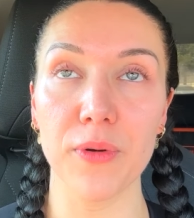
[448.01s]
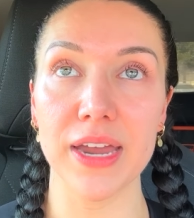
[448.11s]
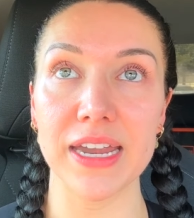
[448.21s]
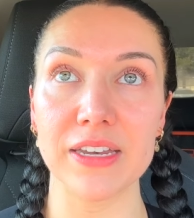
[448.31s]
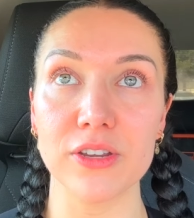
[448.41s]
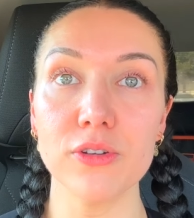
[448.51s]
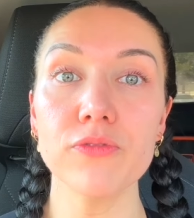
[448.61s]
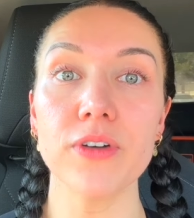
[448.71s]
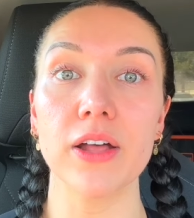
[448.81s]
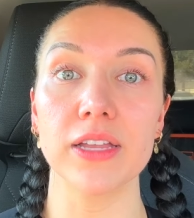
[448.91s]
one and you
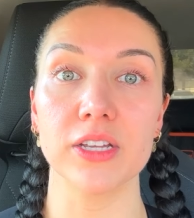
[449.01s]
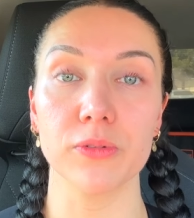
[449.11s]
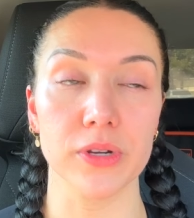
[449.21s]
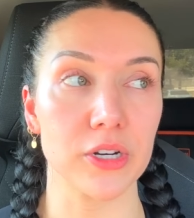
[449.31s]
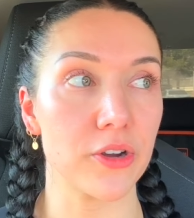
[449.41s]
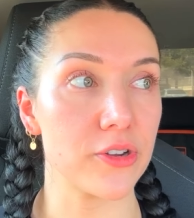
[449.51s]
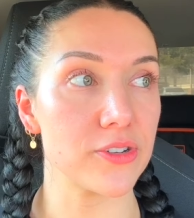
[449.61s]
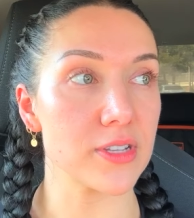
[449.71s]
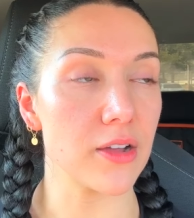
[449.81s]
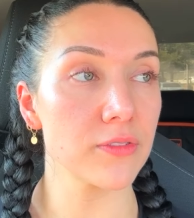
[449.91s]
felt like you were gonna hurt
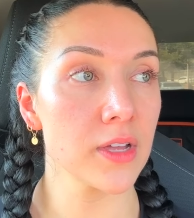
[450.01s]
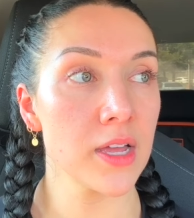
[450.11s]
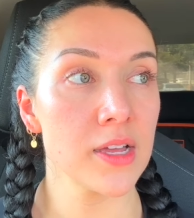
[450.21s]
yourself.